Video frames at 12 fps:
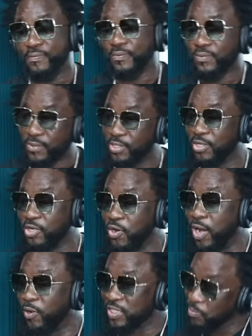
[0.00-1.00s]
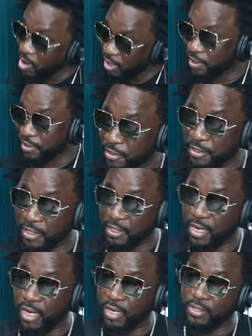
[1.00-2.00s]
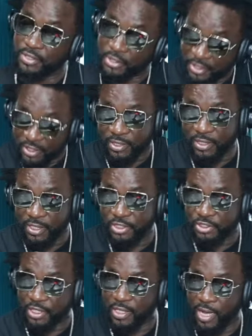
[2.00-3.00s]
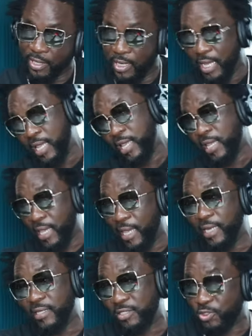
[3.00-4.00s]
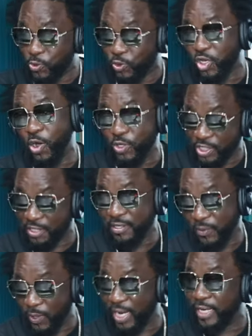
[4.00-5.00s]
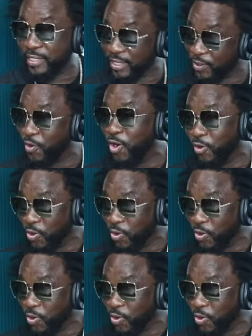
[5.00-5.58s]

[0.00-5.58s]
Never You changed. know, I was born Grenada. I got christened in Trinidad in 2000 when I did All